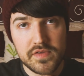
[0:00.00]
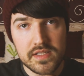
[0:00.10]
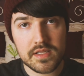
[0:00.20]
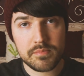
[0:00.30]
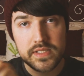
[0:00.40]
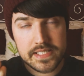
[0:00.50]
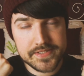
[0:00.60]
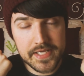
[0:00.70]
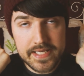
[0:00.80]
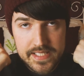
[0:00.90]
If you did,
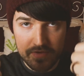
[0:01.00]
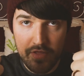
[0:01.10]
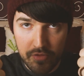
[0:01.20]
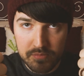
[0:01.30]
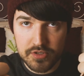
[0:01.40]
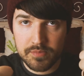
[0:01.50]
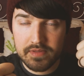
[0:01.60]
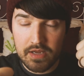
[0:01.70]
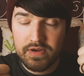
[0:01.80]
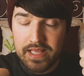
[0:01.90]
please give it a thumbs
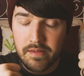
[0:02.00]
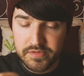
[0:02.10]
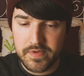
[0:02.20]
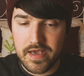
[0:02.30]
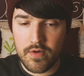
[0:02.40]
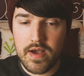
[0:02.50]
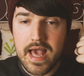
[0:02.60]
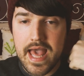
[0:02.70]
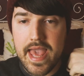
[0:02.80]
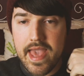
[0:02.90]
up. That really helps me out.
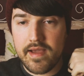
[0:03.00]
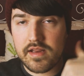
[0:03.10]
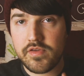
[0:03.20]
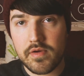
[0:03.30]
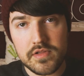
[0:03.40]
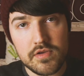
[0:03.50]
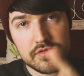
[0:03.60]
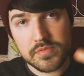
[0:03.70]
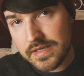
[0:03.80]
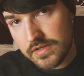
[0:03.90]
And if you're new
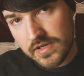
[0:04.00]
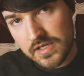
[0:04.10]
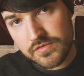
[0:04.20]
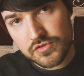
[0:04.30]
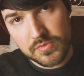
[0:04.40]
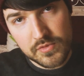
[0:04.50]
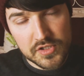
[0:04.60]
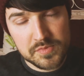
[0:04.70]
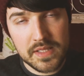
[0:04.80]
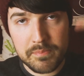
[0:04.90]
to my channel, you just come
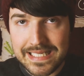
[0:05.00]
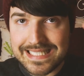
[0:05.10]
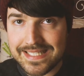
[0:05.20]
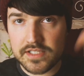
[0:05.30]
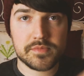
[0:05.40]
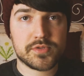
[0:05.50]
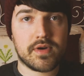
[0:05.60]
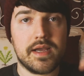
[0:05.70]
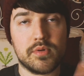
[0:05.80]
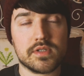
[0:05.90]
across me, then please hit that
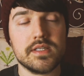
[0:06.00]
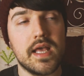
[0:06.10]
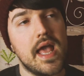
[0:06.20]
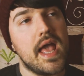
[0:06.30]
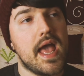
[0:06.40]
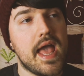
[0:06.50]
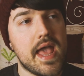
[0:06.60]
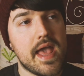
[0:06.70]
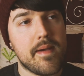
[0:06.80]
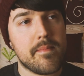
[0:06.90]
subscribe button.
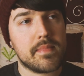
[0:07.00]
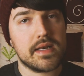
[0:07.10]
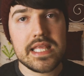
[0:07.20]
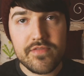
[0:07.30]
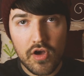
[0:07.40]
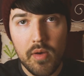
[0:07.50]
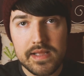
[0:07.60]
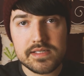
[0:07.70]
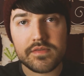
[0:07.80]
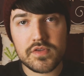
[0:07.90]
Leave a
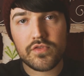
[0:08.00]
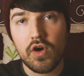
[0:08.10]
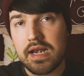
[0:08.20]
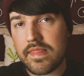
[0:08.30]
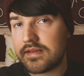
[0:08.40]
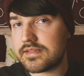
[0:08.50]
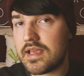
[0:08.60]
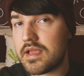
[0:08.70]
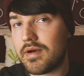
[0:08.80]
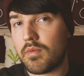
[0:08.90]
comment if you've got anything to
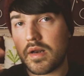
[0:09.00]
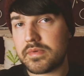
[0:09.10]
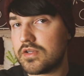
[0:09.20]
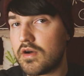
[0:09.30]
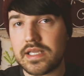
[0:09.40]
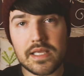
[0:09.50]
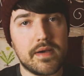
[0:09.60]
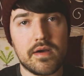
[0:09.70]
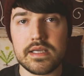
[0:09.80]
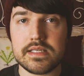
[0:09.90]
say about what I've been talking
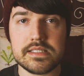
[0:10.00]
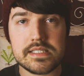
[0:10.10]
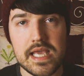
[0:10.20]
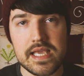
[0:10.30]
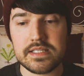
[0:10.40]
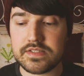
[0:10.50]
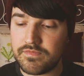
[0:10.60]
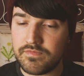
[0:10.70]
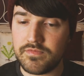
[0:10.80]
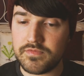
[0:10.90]
about in today's
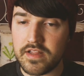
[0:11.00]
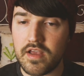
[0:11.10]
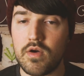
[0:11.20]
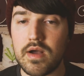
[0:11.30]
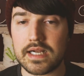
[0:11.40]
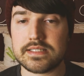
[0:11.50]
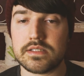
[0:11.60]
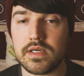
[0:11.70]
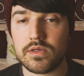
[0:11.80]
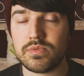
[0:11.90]
video, and
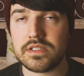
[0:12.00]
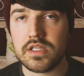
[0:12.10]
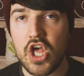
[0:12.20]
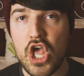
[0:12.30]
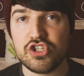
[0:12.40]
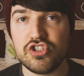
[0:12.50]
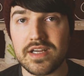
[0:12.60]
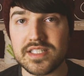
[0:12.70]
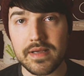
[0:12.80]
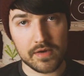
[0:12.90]
we'll
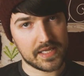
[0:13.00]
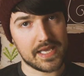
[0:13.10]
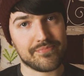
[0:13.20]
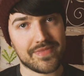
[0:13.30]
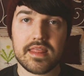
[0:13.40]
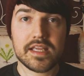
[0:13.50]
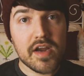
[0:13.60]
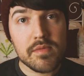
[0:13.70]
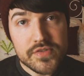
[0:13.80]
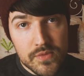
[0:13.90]
chat about it. Thank you
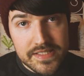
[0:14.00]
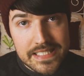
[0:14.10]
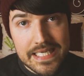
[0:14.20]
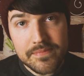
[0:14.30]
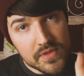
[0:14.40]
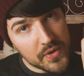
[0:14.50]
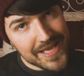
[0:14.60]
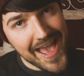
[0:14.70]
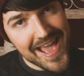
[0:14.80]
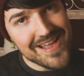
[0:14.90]
very much for watching.
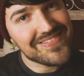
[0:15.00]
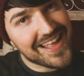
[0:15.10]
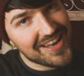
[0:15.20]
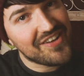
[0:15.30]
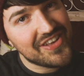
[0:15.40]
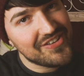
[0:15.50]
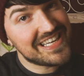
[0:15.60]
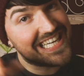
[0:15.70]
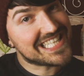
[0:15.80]
Okay, I love you.